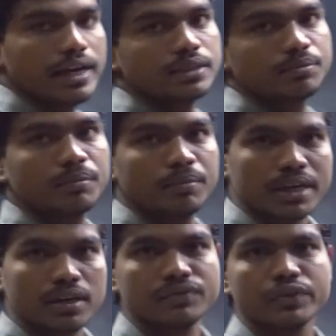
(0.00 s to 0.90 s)
it's
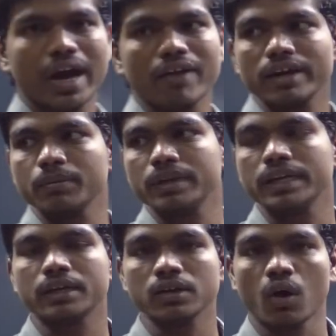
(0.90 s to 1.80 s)
better if you have a
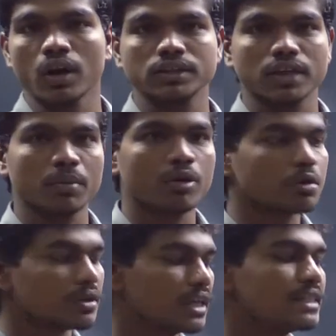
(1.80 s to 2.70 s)
bit knowledge
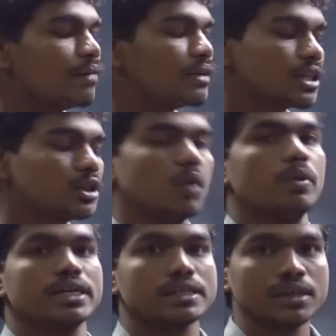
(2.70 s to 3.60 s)
about three-dimensional
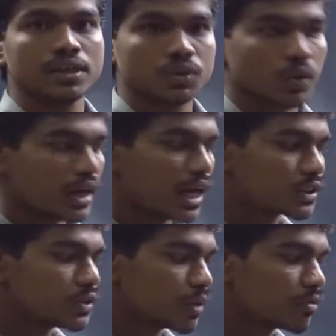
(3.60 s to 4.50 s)
geometry. So I'll
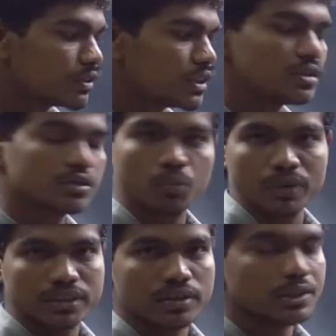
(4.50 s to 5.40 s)
ask you some questions, so
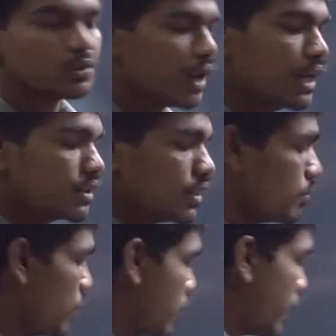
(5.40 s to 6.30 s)
please try to answer
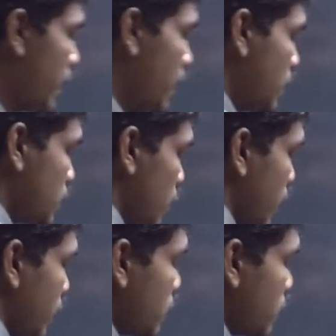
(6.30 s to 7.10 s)
them. Okay, so let